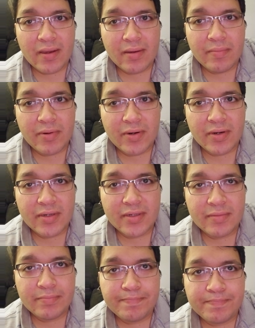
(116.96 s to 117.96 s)
burn,
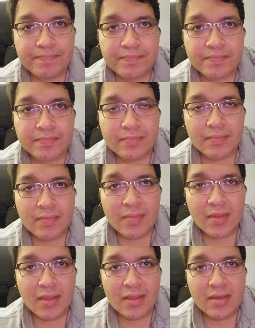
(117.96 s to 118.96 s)

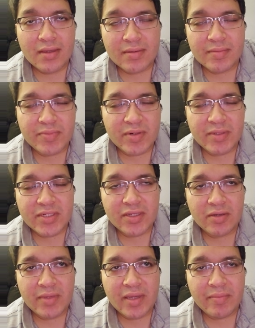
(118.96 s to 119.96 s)
pretty much
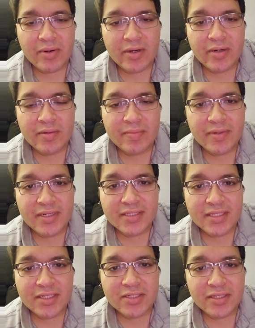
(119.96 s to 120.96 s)
kill me and burn, but
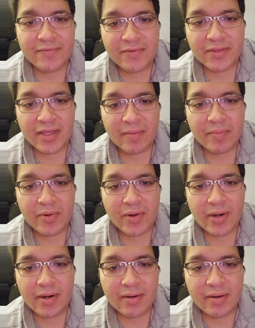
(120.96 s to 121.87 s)
essentially for the emperor.